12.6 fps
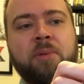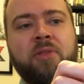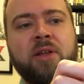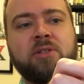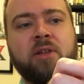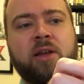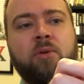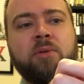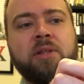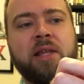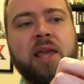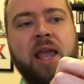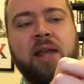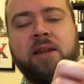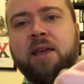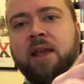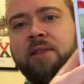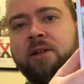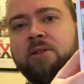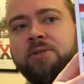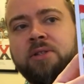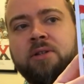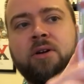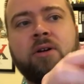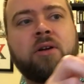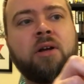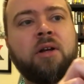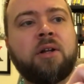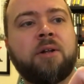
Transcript: but I think it's like only the candy cane that glows-in-the-dark.